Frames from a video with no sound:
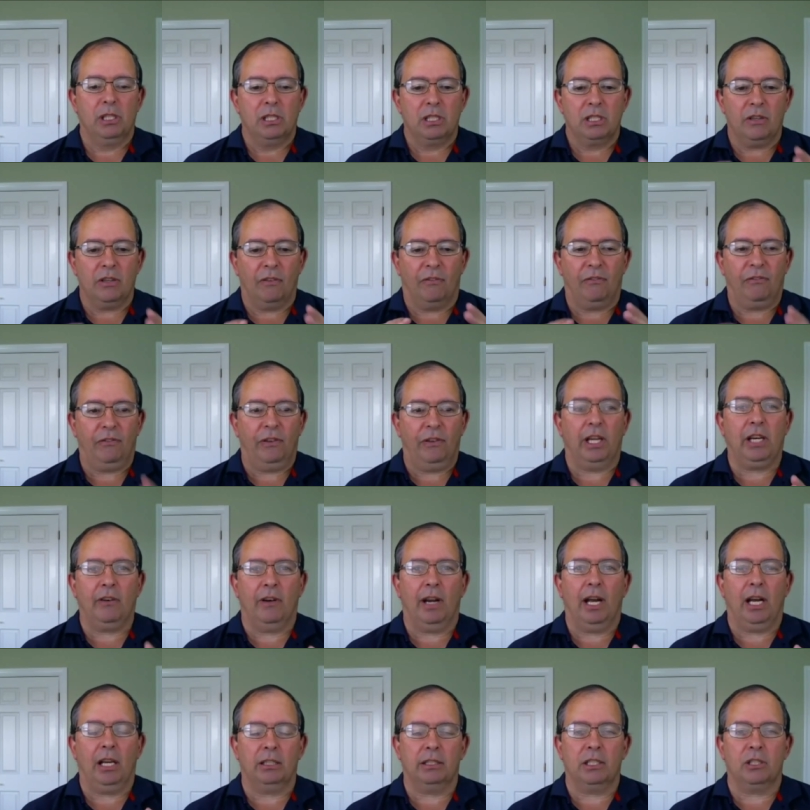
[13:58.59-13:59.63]
to figure
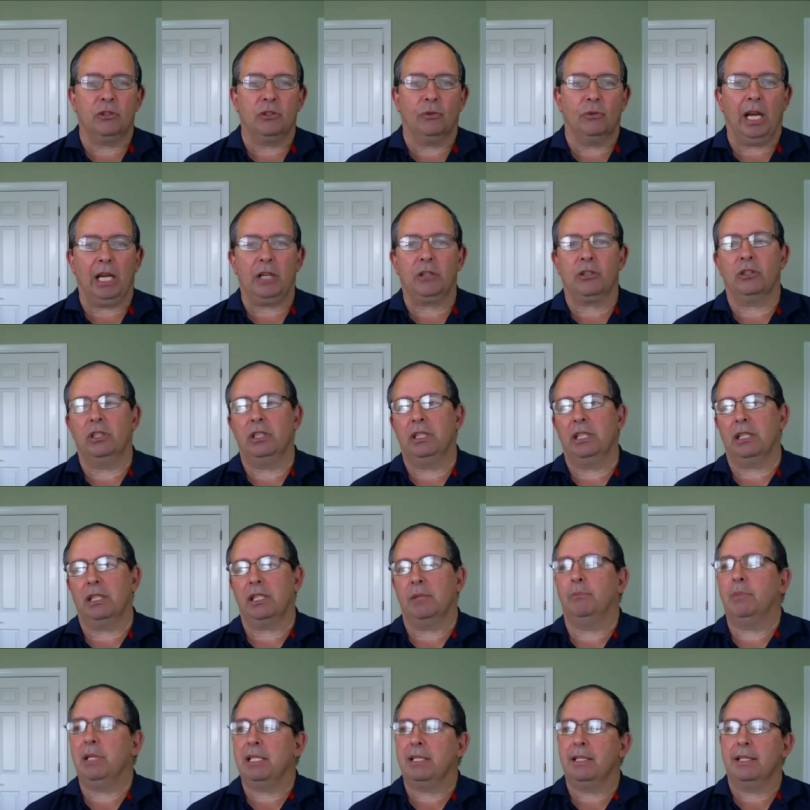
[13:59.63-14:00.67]
out the direction that
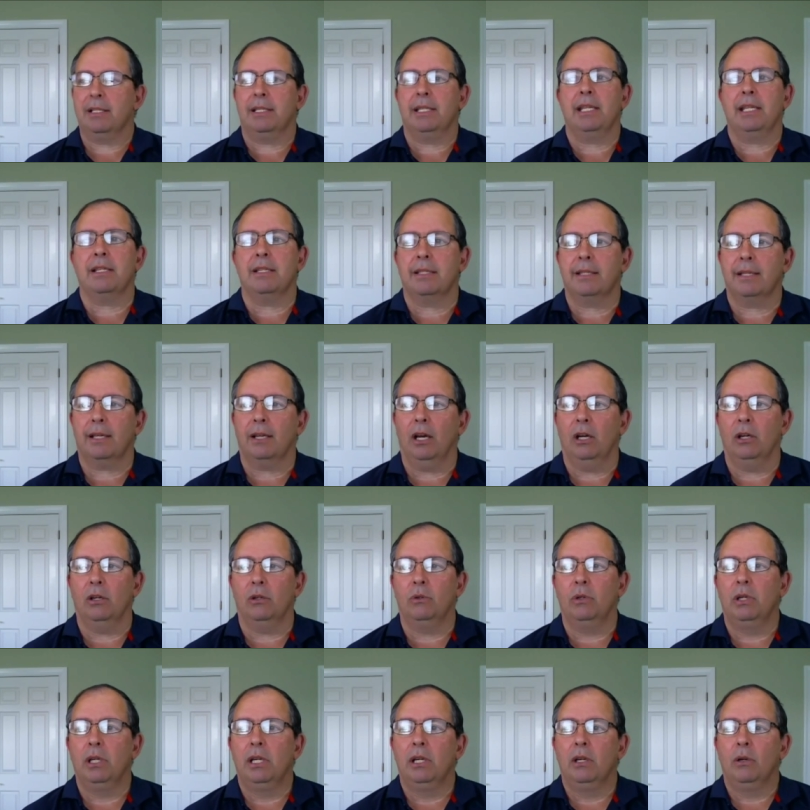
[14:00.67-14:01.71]
the business needs to
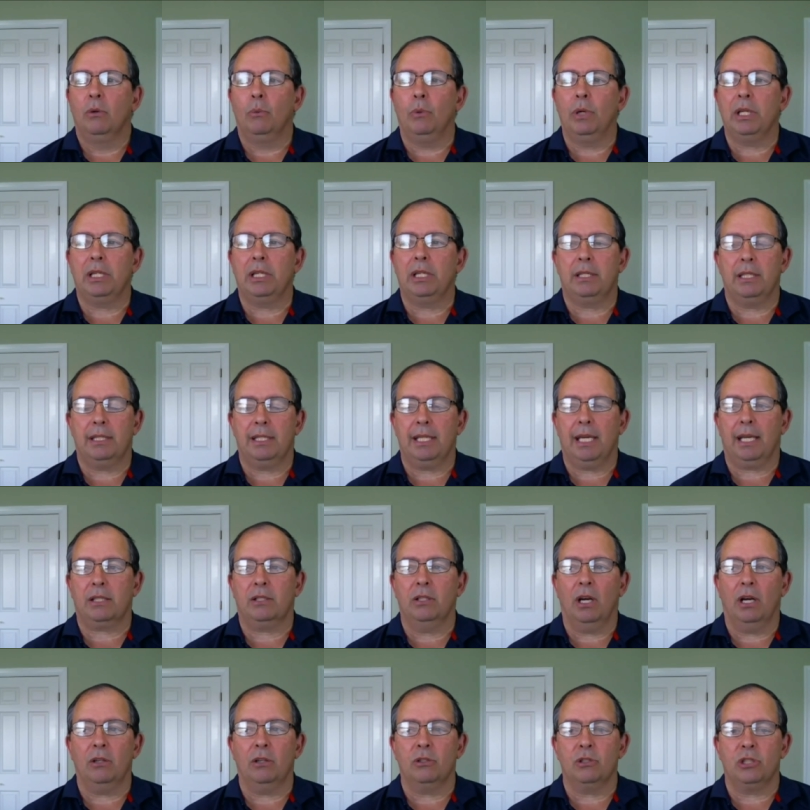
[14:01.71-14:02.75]
go with the
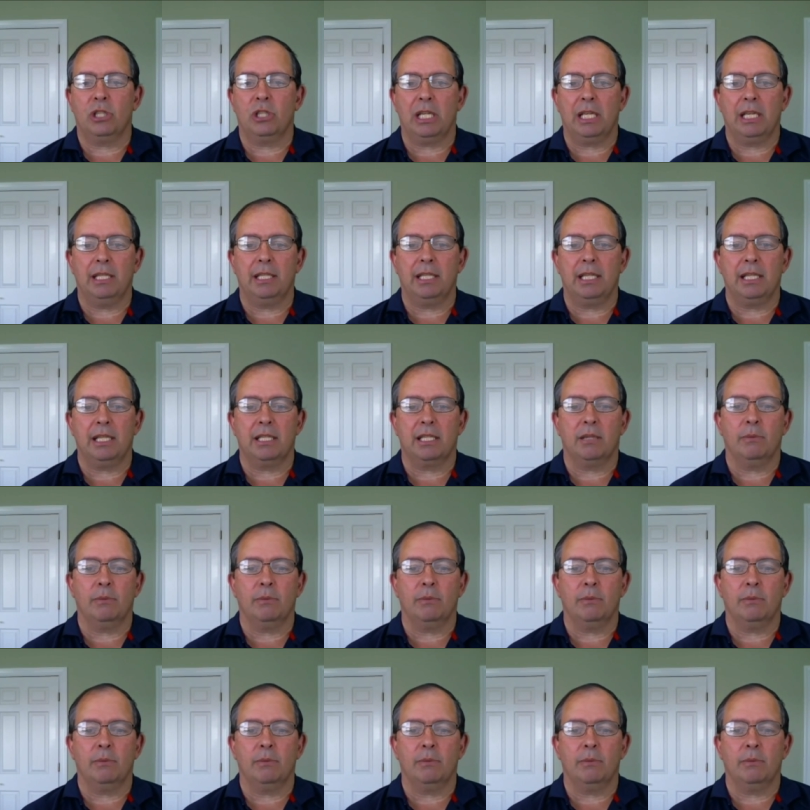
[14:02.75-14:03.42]
technology it needs to